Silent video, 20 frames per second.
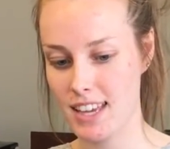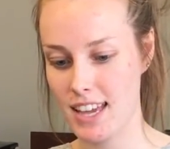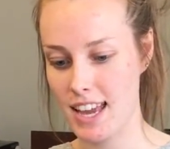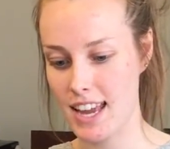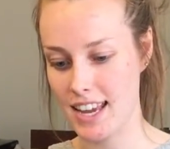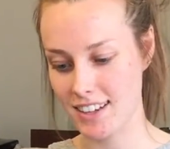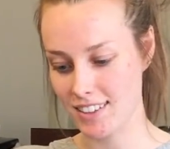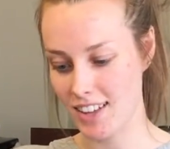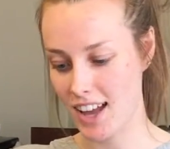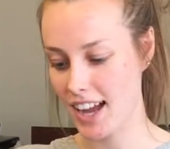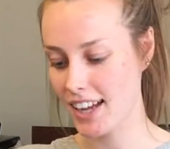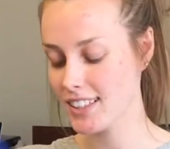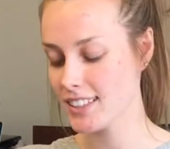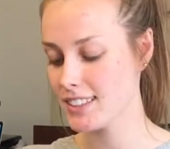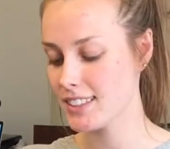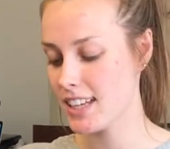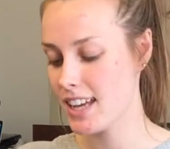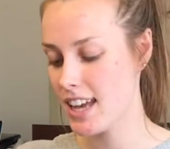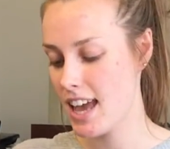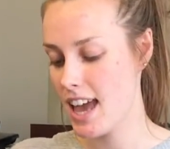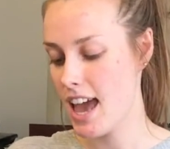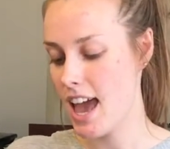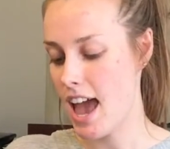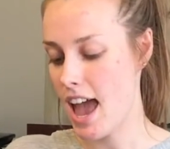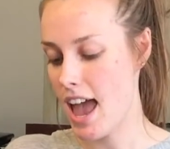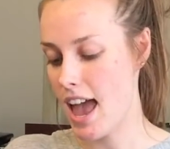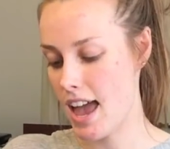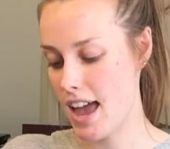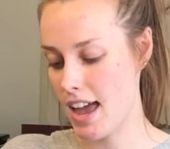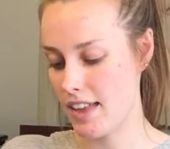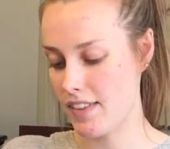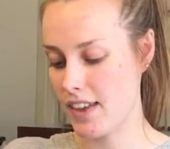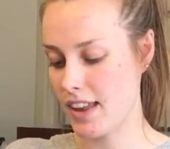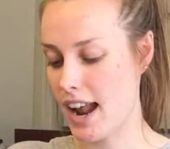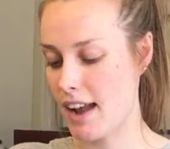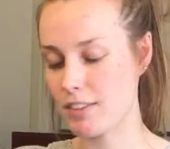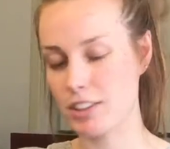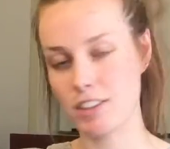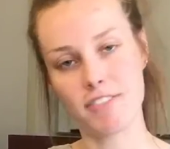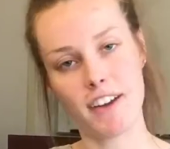analyzed. And then
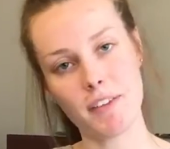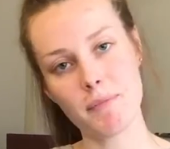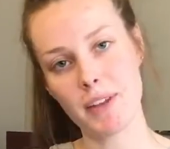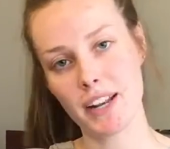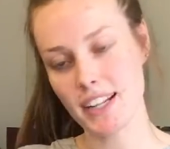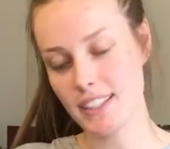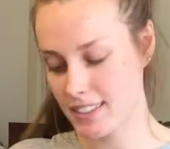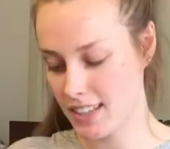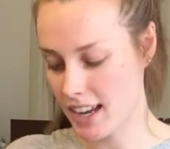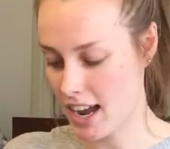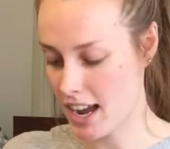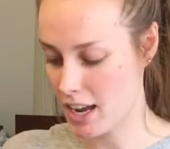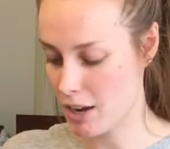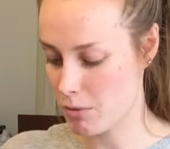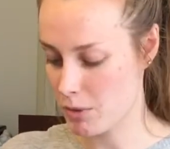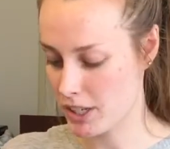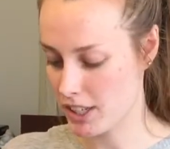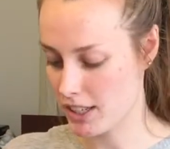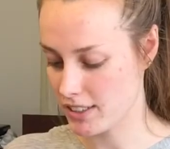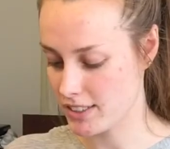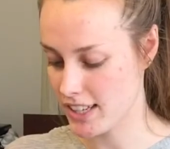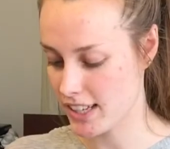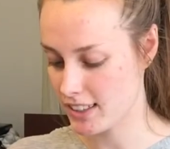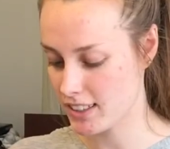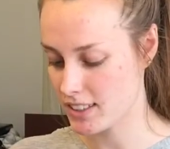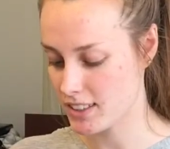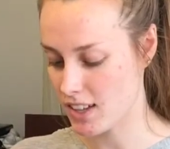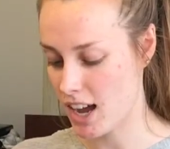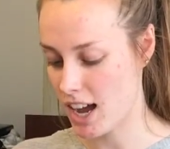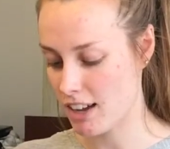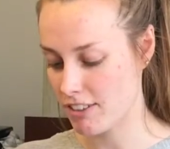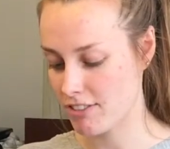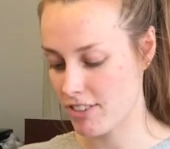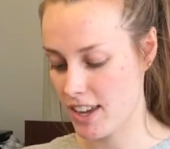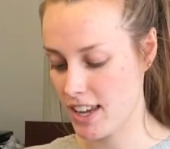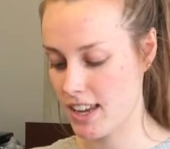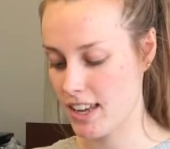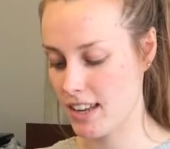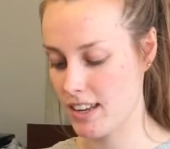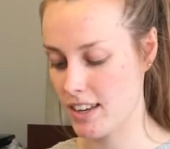after 5 minutes, I will take this off,
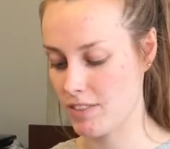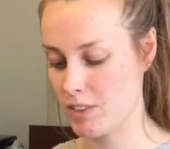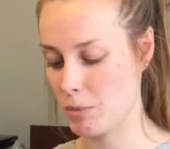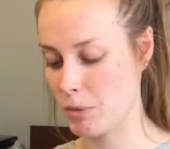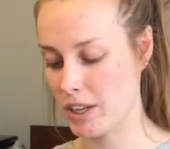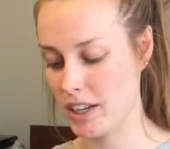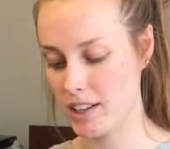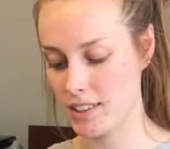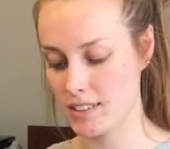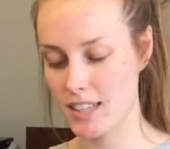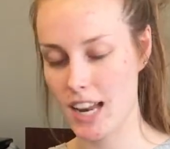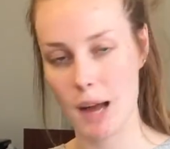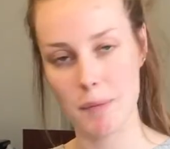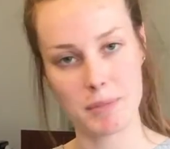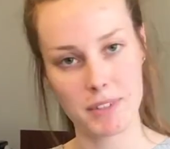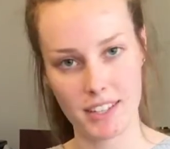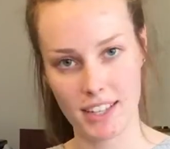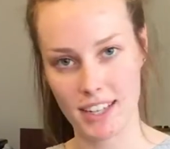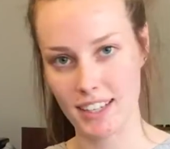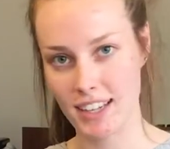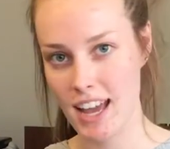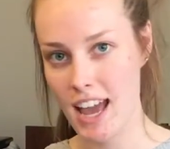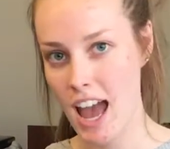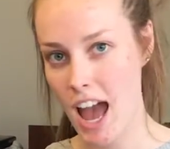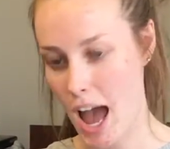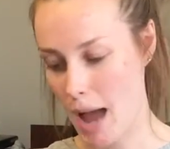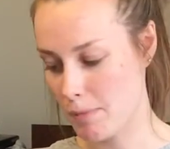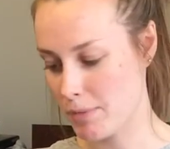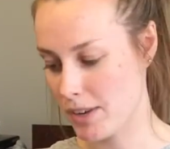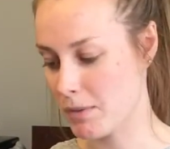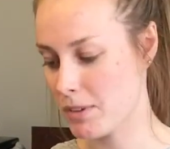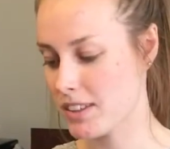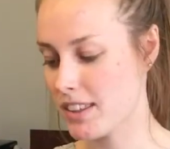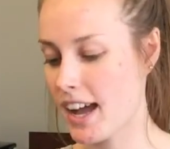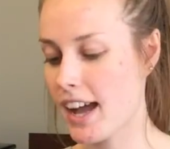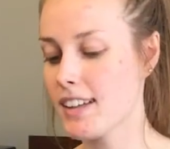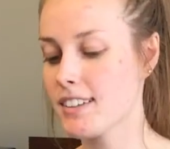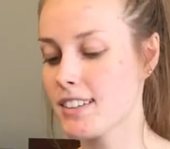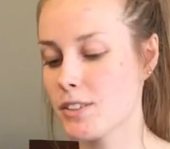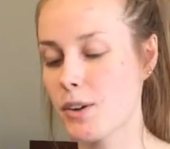and if the bleeding has stopped, then I'm done with
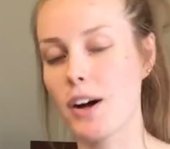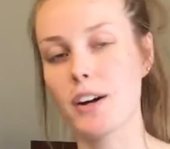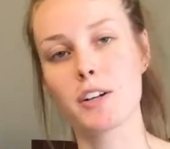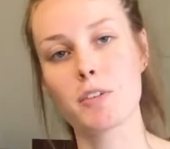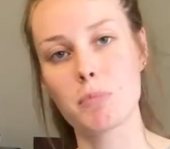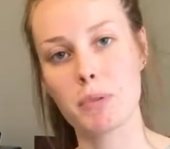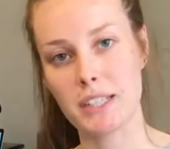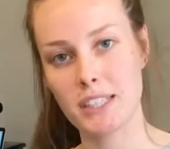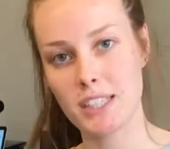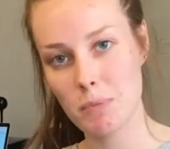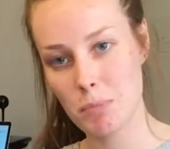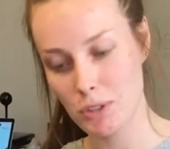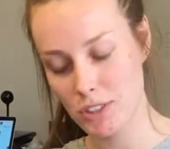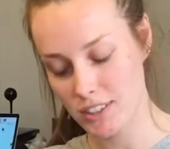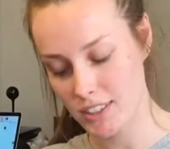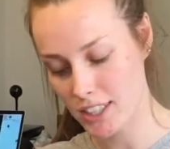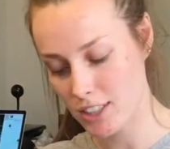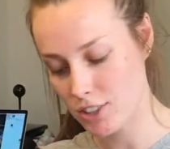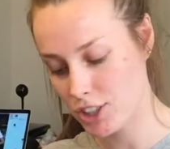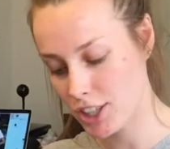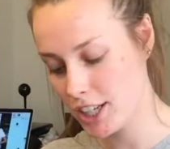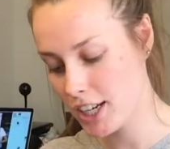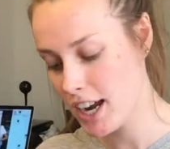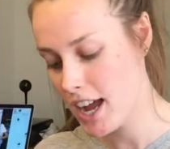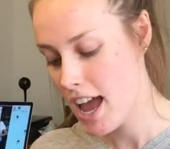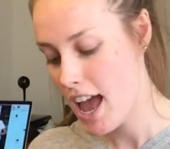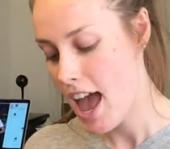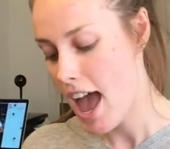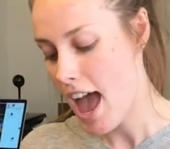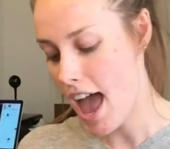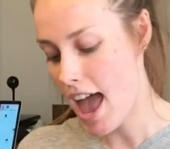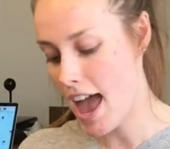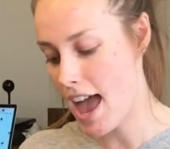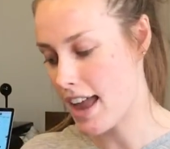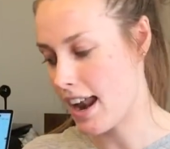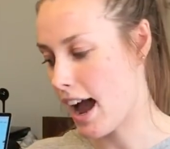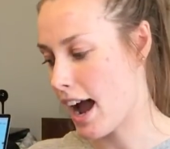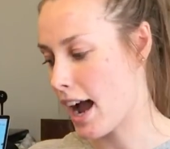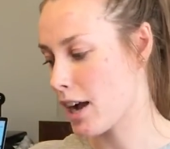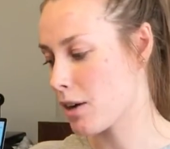that. So I'll complete the procedure,
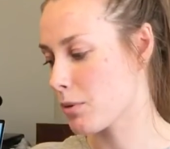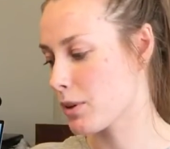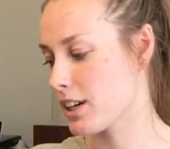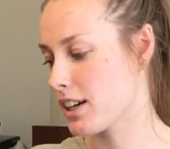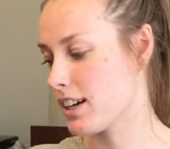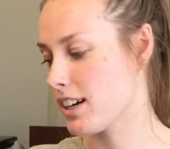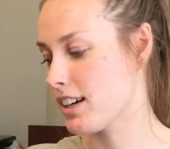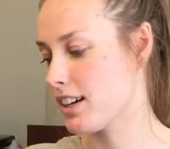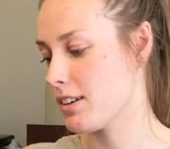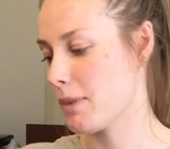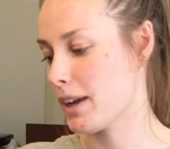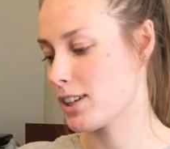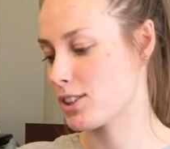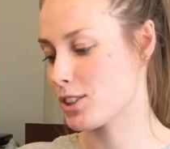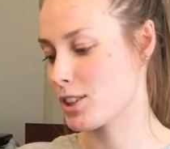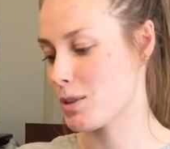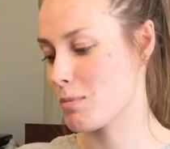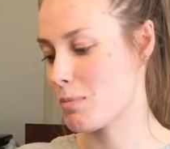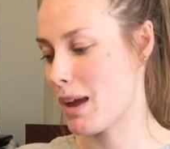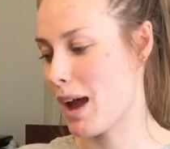and I will make sure